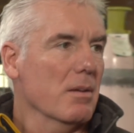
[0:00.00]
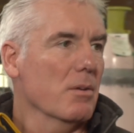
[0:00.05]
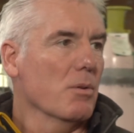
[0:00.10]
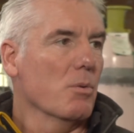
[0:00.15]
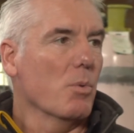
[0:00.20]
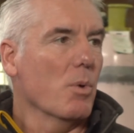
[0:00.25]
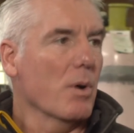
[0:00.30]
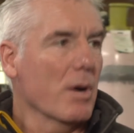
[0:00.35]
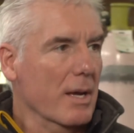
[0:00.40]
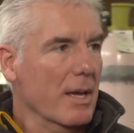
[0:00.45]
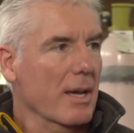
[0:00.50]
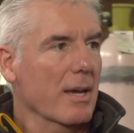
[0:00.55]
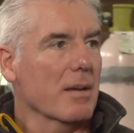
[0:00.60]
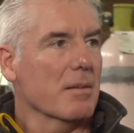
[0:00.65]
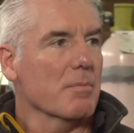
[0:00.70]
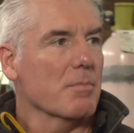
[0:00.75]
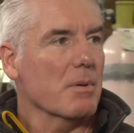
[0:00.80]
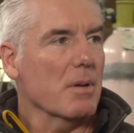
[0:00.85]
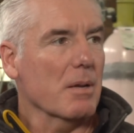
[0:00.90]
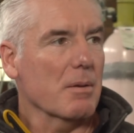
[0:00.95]
who are working
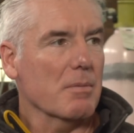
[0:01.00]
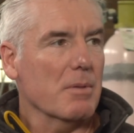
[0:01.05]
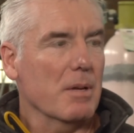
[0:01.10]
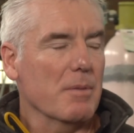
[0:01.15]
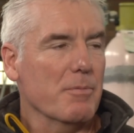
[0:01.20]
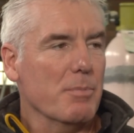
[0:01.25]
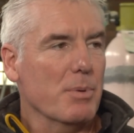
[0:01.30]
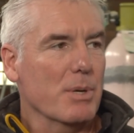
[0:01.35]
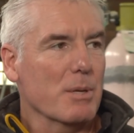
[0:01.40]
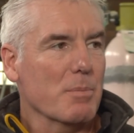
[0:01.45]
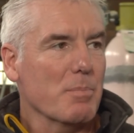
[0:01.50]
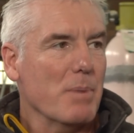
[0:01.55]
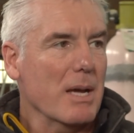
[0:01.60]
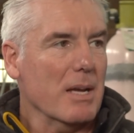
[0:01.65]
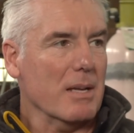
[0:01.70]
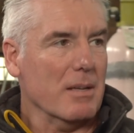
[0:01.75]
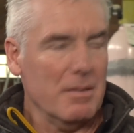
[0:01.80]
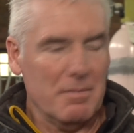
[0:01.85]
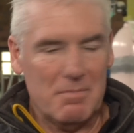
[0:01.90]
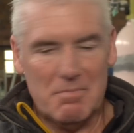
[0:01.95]
and putting
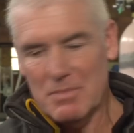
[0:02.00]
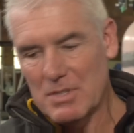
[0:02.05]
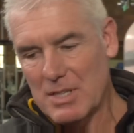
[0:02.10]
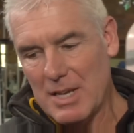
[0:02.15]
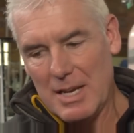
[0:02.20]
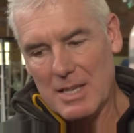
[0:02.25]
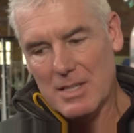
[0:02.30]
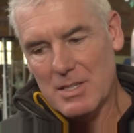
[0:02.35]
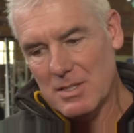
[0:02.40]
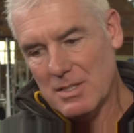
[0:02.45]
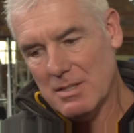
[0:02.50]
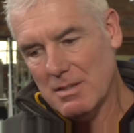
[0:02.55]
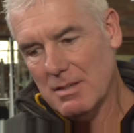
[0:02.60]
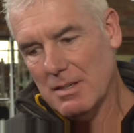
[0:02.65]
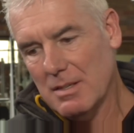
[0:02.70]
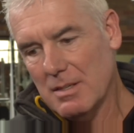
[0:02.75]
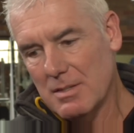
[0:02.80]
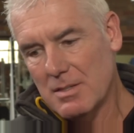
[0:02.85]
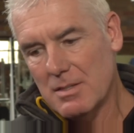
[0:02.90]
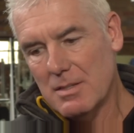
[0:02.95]
back tax
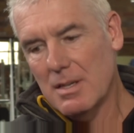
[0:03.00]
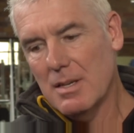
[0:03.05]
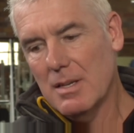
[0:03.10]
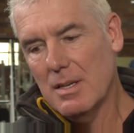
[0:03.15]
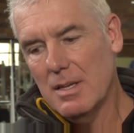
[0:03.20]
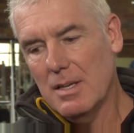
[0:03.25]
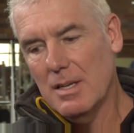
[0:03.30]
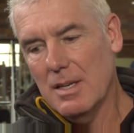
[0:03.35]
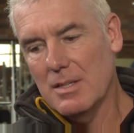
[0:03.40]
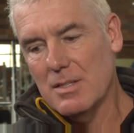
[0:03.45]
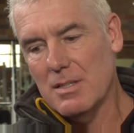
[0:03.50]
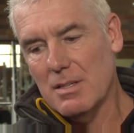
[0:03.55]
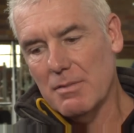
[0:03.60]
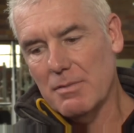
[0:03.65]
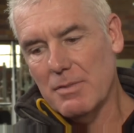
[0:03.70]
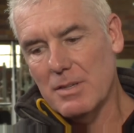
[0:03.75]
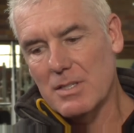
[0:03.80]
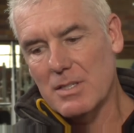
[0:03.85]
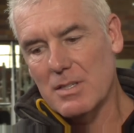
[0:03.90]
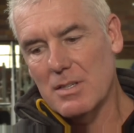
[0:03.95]
into the
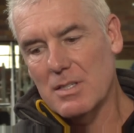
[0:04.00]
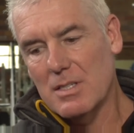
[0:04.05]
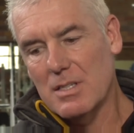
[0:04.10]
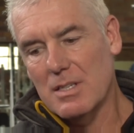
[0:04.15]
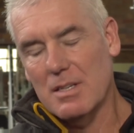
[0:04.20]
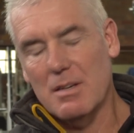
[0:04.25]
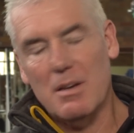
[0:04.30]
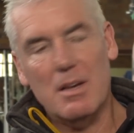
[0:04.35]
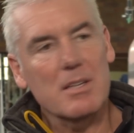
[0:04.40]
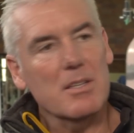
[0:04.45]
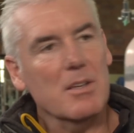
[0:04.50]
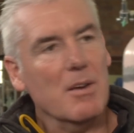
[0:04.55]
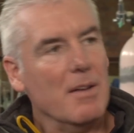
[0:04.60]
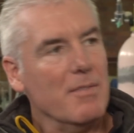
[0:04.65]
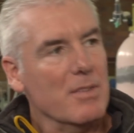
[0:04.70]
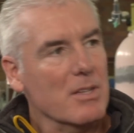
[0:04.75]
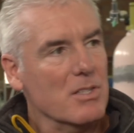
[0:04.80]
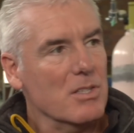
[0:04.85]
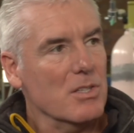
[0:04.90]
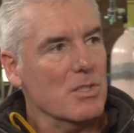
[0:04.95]
fiscus, and you
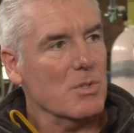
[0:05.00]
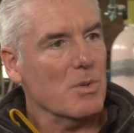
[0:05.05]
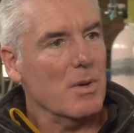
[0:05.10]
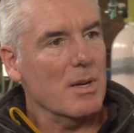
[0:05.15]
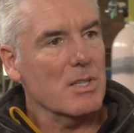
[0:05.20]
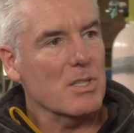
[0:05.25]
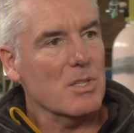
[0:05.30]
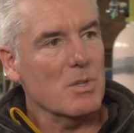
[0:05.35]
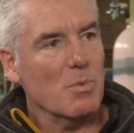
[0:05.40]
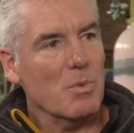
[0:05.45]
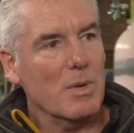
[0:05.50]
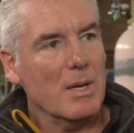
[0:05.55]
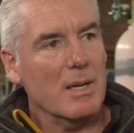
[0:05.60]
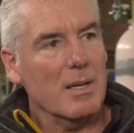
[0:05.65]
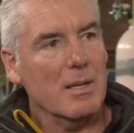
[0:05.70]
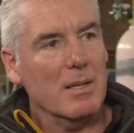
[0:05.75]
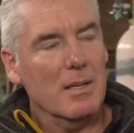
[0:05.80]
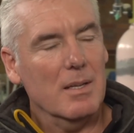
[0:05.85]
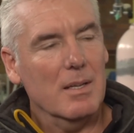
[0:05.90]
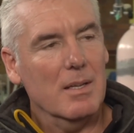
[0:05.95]
have this situation
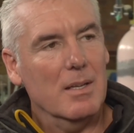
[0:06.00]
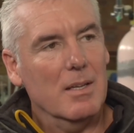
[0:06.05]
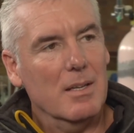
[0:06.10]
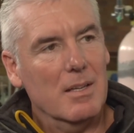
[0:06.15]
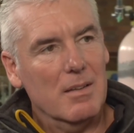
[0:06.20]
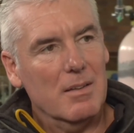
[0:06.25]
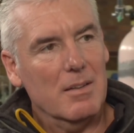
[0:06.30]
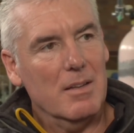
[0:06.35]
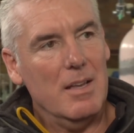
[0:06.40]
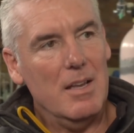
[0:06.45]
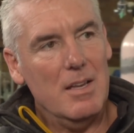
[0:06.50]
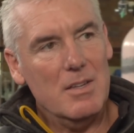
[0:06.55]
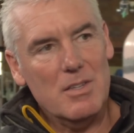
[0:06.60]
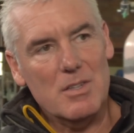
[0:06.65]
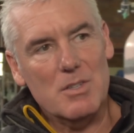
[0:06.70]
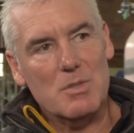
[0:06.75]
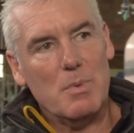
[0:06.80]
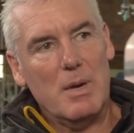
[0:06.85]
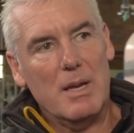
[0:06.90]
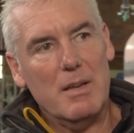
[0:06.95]
where the
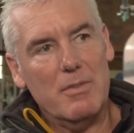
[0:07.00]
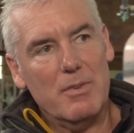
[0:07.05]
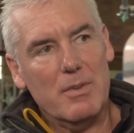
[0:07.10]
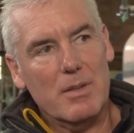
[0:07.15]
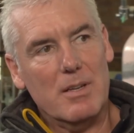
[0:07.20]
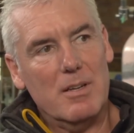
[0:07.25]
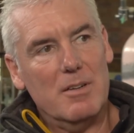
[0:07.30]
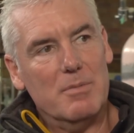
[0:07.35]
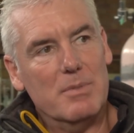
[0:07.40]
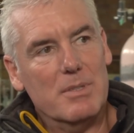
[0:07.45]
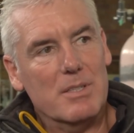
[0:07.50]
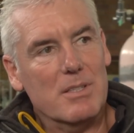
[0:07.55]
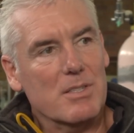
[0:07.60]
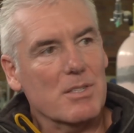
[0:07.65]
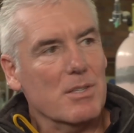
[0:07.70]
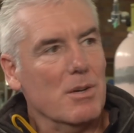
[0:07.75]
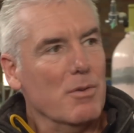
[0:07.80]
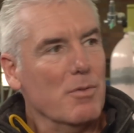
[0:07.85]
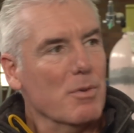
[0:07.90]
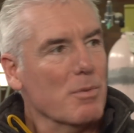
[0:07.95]
easiest way for the government to
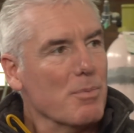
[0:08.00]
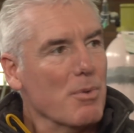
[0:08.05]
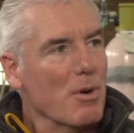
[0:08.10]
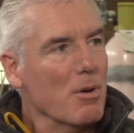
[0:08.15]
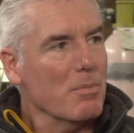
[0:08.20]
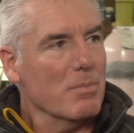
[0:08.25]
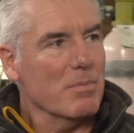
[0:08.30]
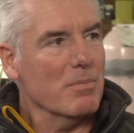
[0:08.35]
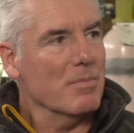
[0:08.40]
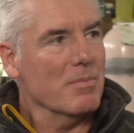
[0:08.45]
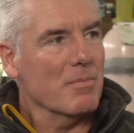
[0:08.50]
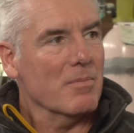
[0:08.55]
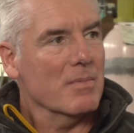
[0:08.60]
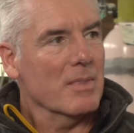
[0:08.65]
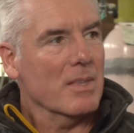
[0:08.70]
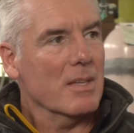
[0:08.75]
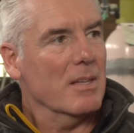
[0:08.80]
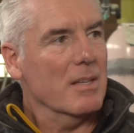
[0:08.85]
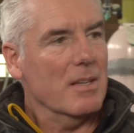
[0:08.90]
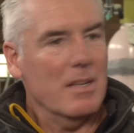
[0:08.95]
solve a problem
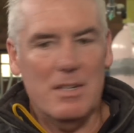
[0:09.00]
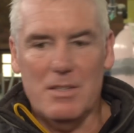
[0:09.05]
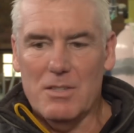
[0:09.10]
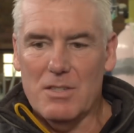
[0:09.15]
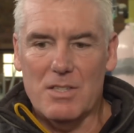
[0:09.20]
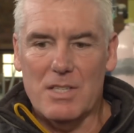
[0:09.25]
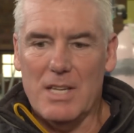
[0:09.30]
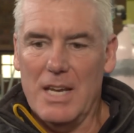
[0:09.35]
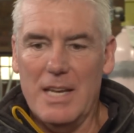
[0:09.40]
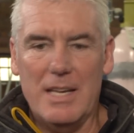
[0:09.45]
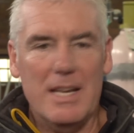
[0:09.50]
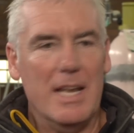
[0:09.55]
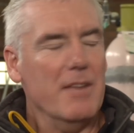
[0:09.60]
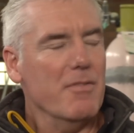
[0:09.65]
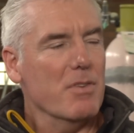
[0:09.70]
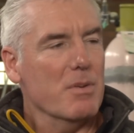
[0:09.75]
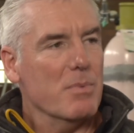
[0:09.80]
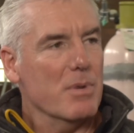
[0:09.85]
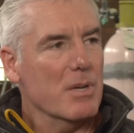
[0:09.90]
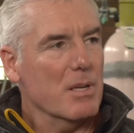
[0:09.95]
is just hit
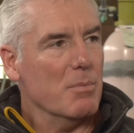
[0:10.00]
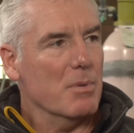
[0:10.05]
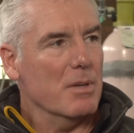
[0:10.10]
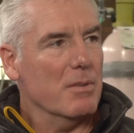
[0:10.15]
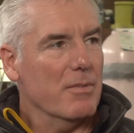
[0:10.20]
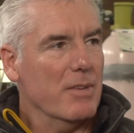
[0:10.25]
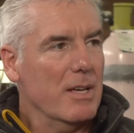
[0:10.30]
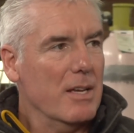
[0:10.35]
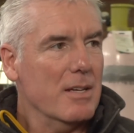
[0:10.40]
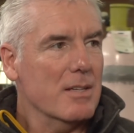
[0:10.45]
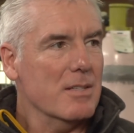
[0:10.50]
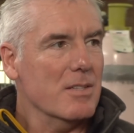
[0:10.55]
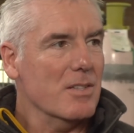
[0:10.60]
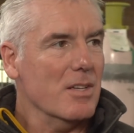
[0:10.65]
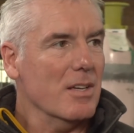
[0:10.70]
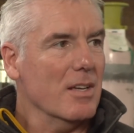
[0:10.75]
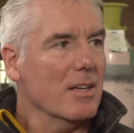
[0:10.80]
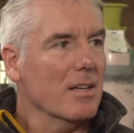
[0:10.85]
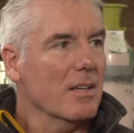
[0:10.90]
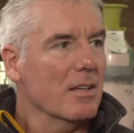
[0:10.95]
everybody with
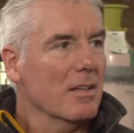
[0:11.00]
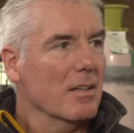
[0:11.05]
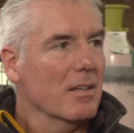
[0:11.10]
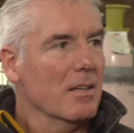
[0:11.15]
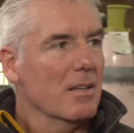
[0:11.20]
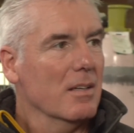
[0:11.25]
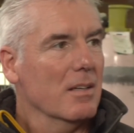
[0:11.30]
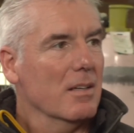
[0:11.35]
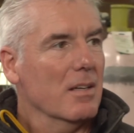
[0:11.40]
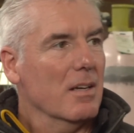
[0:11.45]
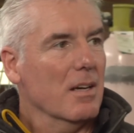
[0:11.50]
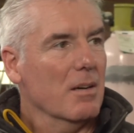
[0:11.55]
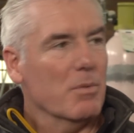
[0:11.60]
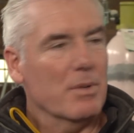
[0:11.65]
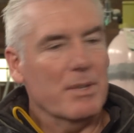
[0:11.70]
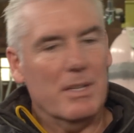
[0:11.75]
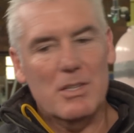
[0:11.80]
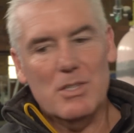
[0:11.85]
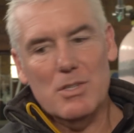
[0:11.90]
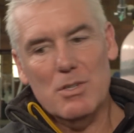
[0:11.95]
VAT. And
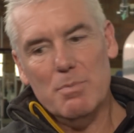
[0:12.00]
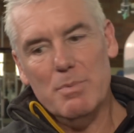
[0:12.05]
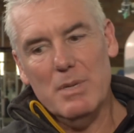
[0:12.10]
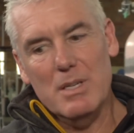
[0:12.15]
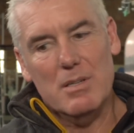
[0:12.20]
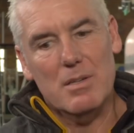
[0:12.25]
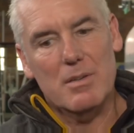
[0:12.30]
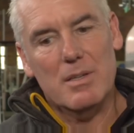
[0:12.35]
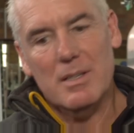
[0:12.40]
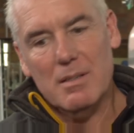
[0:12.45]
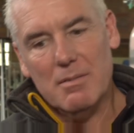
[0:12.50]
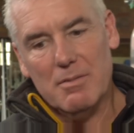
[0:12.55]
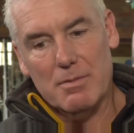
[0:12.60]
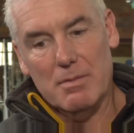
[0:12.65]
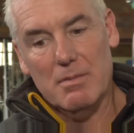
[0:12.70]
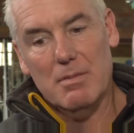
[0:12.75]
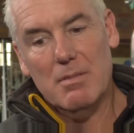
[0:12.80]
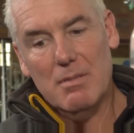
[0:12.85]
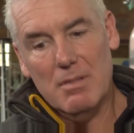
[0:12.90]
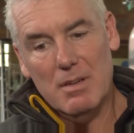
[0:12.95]
what they should be doing
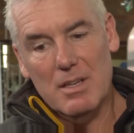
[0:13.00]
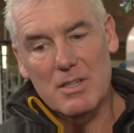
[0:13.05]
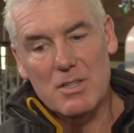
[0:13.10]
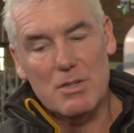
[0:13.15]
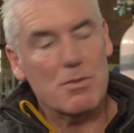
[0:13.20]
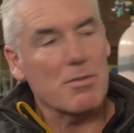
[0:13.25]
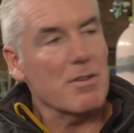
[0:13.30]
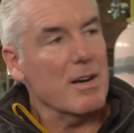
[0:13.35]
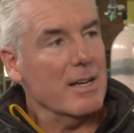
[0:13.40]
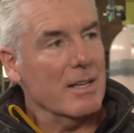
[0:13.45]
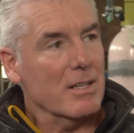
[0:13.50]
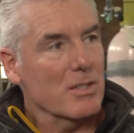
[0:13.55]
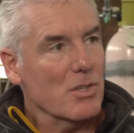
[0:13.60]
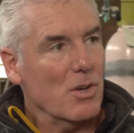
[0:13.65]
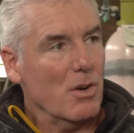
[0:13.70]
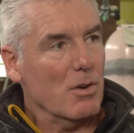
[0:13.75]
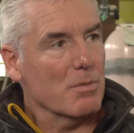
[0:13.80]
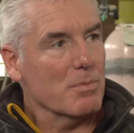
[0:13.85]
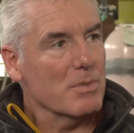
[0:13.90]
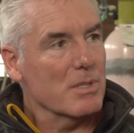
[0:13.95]
is creating
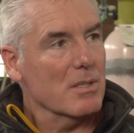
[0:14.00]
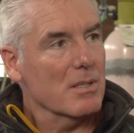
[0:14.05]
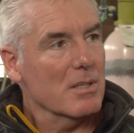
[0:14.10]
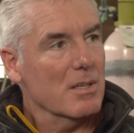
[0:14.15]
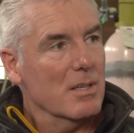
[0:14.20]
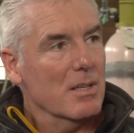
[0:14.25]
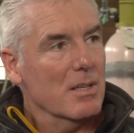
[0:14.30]
jobs,